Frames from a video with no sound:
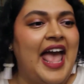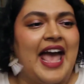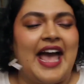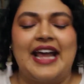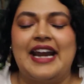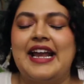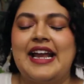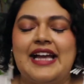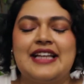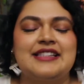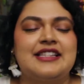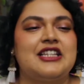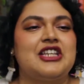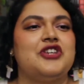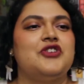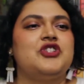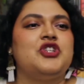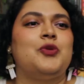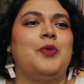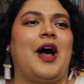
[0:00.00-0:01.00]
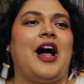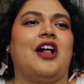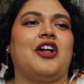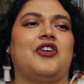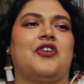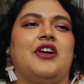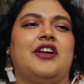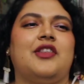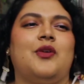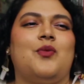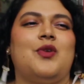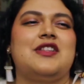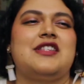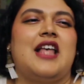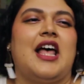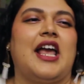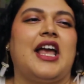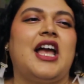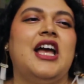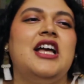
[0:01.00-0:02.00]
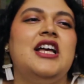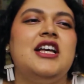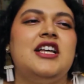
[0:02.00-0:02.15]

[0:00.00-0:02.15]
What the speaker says: And I guess the YouTube algorithm was like,